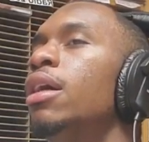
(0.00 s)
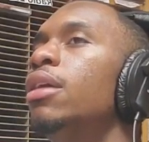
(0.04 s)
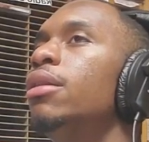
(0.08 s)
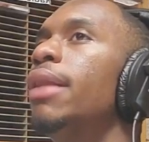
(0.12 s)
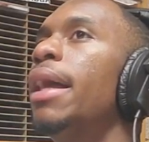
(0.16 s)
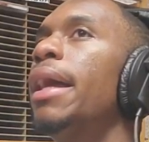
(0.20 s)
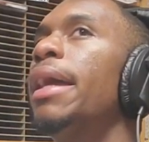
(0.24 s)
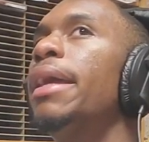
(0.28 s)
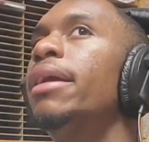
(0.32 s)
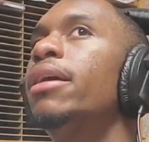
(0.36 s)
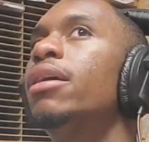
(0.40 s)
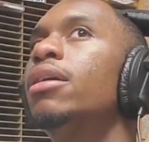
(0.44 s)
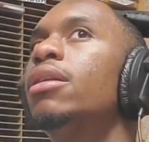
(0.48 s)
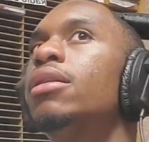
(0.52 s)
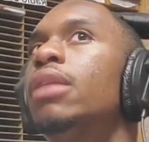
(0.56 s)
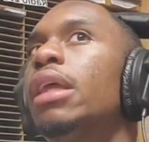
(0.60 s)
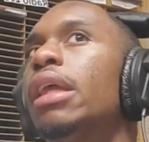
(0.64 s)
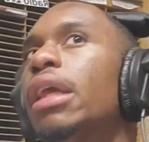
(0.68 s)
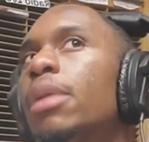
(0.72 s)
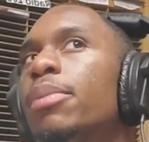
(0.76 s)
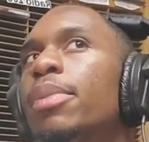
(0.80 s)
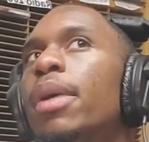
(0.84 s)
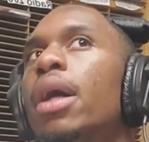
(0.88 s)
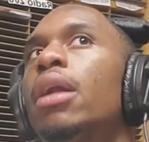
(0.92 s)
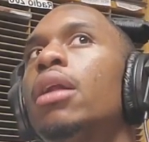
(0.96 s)
Like
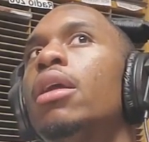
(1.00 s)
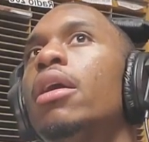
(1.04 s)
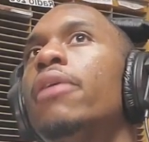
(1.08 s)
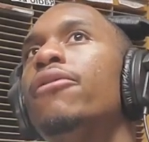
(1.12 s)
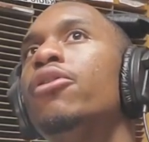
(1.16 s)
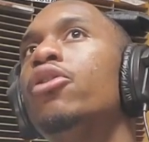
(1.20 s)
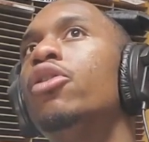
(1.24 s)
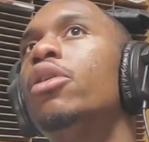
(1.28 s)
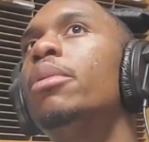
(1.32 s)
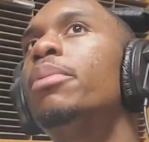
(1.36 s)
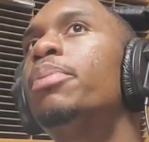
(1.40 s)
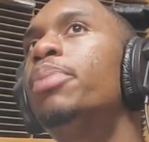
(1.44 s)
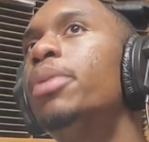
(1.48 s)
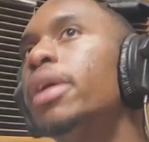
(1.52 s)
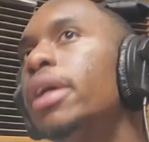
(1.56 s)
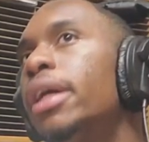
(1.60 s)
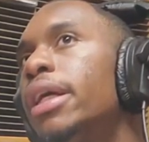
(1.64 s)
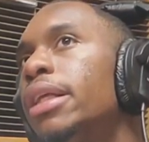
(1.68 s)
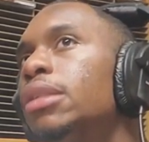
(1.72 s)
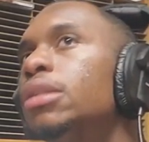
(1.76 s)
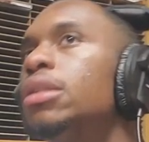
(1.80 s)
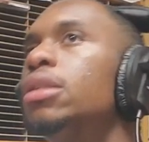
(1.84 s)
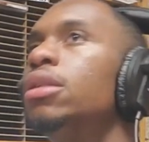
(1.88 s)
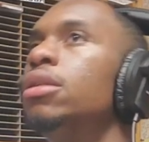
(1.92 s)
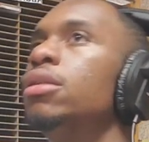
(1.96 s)
think about it. If you can
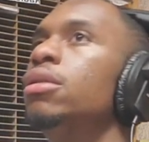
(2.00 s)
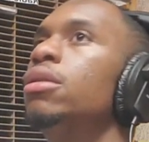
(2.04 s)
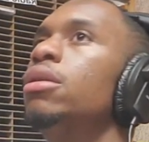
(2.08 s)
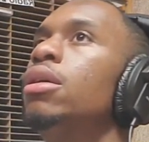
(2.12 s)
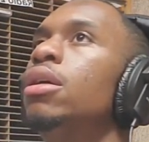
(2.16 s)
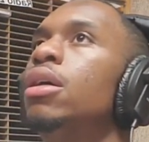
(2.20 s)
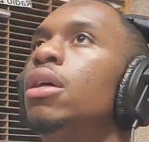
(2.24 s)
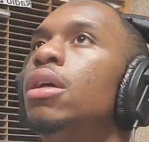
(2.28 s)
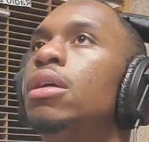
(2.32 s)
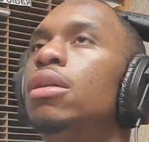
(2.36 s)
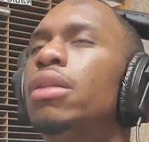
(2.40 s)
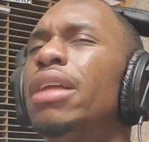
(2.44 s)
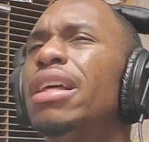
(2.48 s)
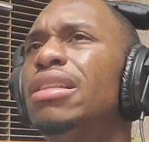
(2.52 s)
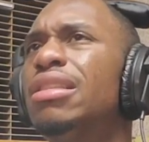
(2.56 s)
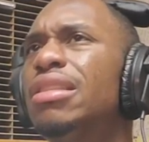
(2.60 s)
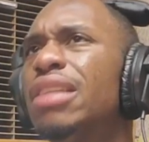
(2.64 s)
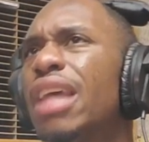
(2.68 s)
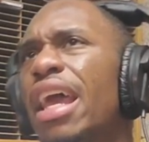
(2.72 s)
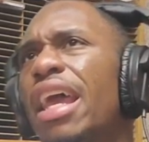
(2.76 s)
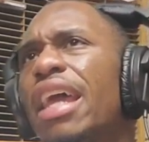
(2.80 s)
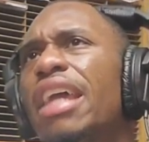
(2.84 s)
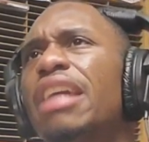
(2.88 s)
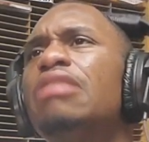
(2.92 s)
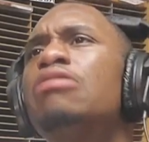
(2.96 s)
put let's
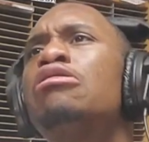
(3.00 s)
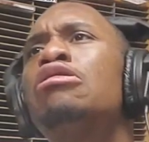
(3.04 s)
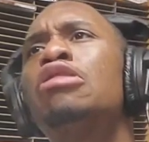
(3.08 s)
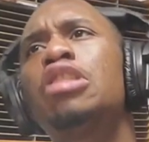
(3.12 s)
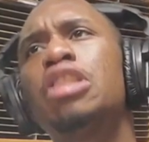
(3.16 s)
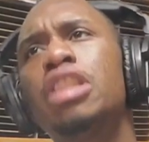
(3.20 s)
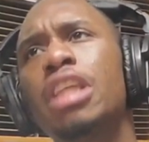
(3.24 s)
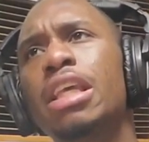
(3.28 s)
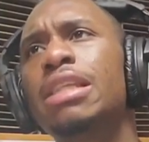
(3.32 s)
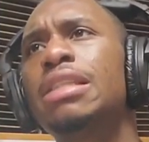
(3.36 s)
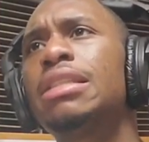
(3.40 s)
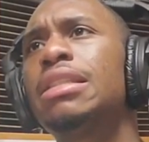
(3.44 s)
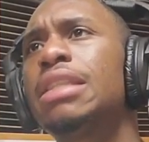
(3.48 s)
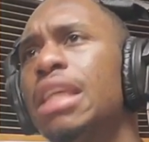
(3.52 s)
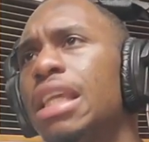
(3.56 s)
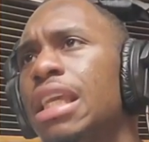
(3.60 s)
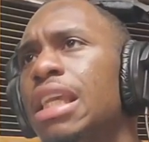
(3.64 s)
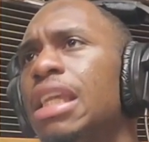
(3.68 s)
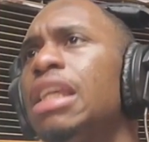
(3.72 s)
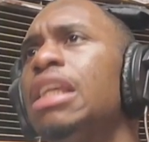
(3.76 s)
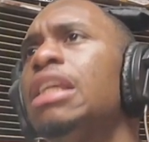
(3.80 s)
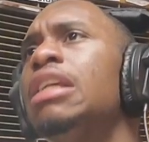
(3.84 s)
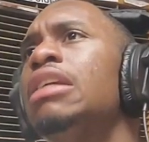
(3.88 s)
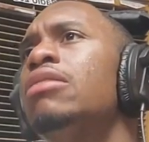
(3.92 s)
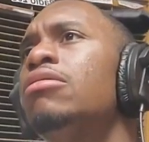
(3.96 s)
say
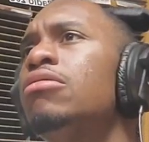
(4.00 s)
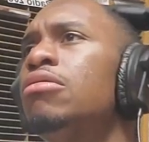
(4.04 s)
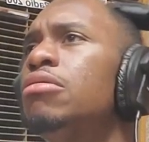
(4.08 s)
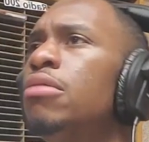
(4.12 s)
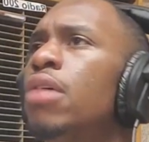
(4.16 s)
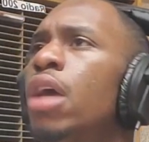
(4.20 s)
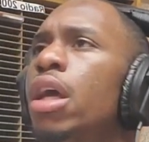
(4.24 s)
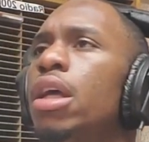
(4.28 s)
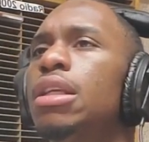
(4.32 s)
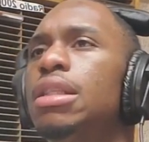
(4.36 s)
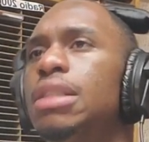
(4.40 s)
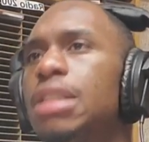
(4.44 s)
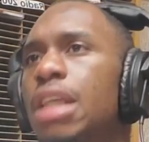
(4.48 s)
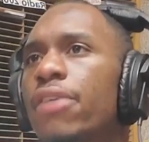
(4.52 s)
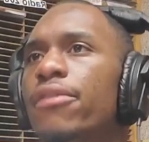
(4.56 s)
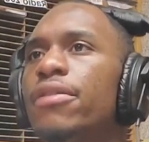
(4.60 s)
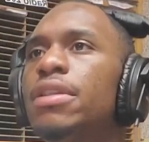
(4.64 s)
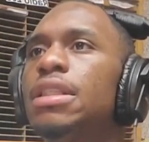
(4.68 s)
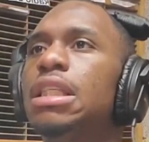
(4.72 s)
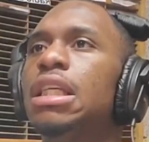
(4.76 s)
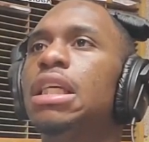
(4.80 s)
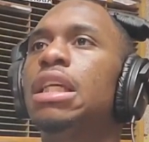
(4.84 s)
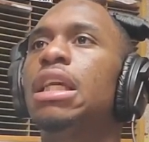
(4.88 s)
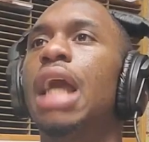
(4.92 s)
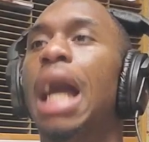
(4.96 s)
16,
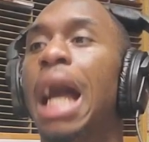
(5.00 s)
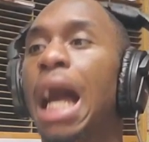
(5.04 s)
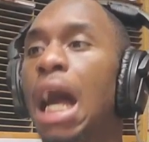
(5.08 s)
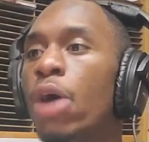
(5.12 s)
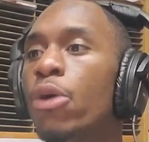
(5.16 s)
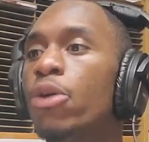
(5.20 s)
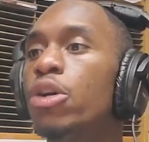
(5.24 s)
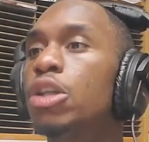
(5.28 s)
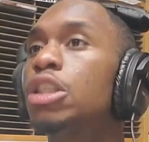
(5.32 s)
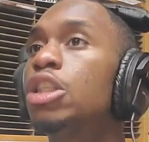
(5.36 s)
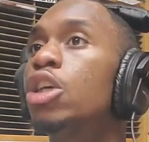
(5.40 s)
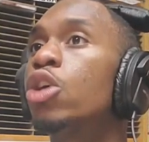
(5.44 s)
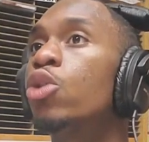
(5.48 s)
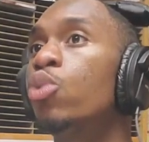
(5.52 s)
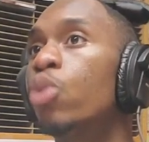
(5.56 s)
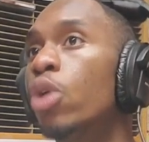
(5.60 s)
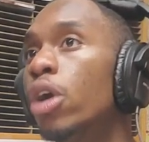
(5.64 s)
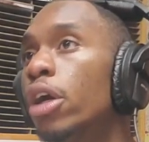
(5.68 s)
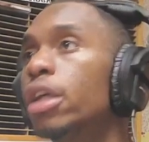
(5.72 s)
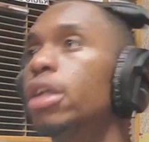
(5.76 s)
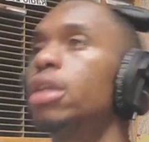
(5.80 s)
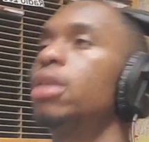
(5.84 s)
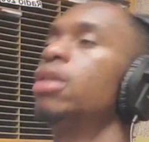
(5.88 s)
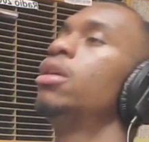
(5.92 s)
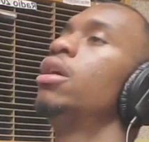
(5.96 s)
17 hours to
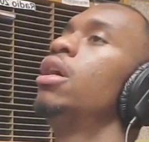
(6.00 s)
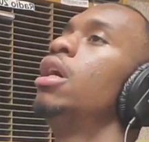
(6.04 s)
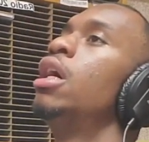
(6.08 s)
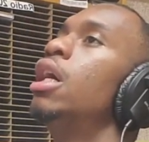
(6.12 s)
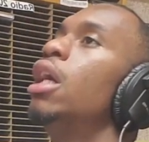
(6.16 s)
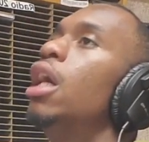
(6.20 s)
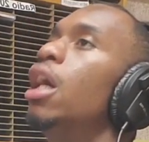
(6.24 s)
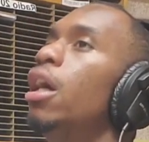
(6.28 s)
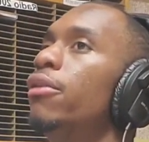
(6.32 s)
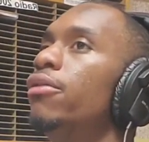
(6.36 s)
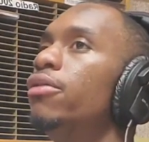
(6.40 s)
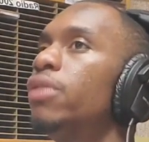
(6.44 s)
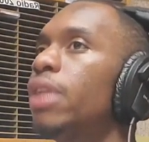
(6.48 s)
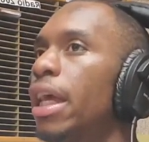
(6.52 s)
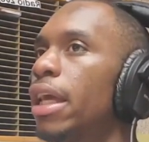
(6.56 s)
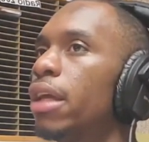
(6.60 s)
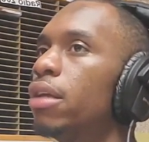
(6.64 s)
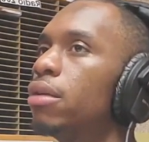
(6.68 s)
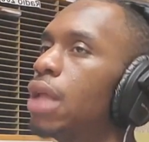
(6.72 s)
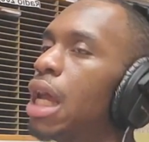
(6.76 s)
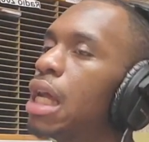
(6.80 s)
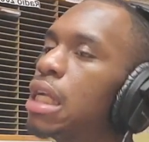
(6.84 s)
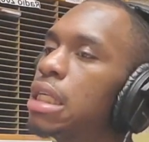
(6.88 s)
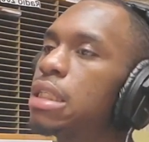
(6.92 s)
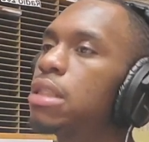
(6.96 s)
work of
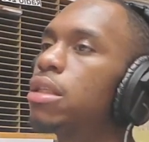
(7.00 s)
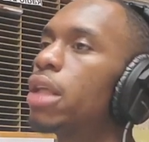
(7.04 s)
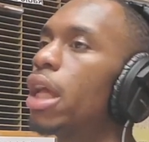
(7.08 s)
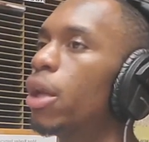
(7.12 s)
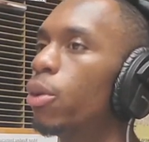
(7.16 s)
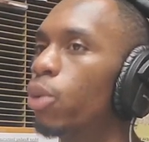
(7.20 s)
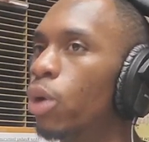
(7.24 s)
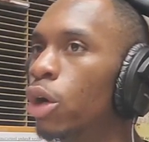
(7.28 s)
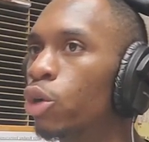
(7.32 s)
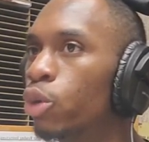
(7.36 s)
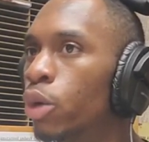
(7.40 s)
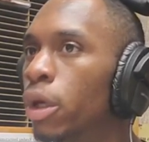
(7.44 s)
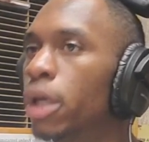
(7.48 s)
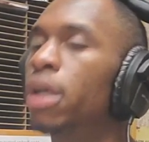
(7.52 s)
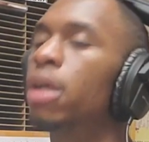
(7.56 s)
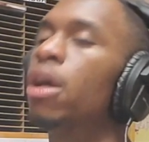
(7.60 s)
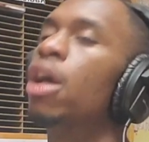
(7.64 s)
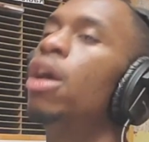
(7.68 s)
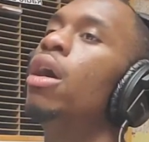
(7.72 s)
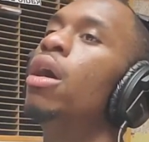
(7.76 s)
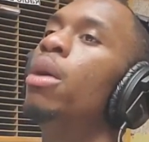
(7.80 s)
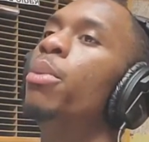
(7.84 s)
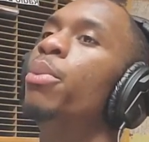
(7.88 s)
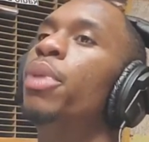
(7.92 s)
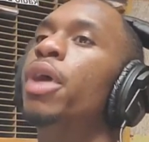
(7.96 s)
like not just like work work,
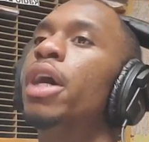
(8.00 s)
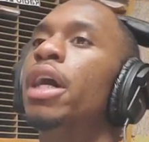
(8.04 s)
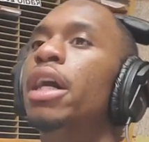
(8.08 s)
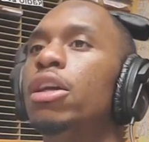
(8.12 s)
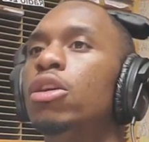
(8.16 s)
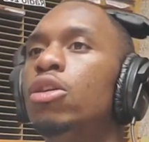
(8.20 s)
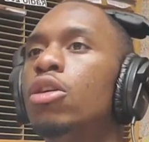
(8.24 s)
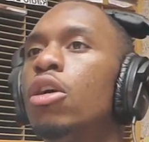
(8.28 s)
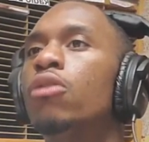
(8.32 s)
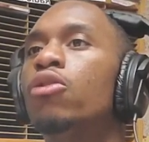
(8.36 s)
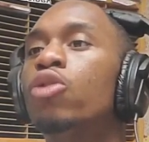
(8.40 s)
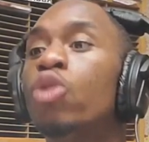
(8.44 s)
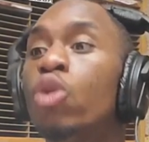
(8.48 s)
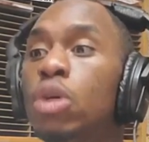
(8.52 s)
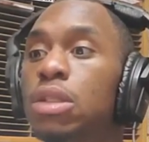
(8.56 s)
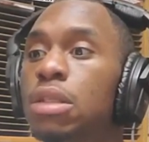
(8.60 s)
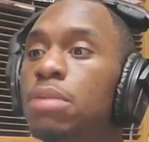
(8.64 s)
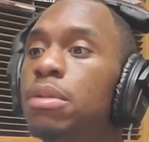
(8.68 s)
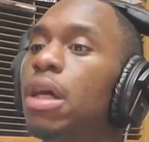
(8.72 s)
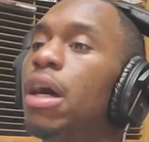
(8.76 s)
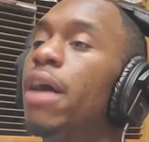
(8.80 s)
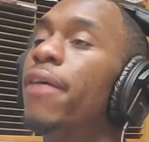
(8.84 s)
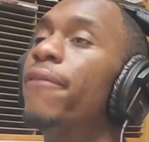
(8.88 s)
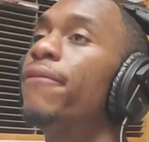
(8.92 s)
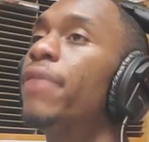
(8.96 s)
but you know doing
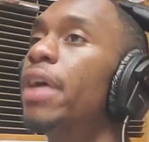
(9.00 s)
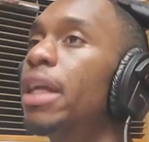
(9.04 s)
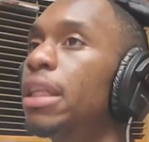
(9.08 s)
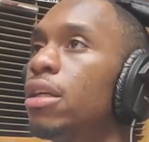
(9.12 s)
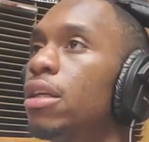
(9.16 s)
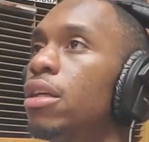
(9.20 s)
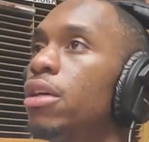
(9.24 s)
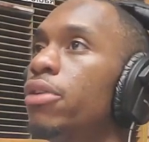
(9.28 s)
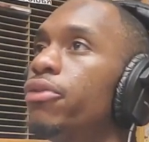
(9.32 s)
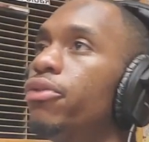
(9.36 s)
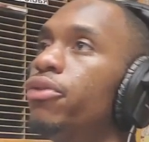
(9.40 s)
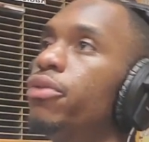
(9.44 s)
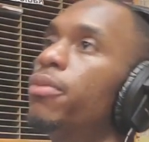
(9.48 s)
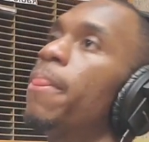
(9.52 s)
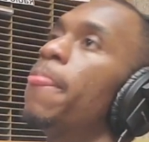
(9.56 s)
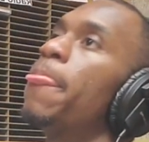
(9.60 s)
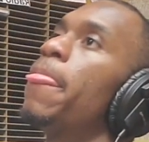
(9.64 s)
something effective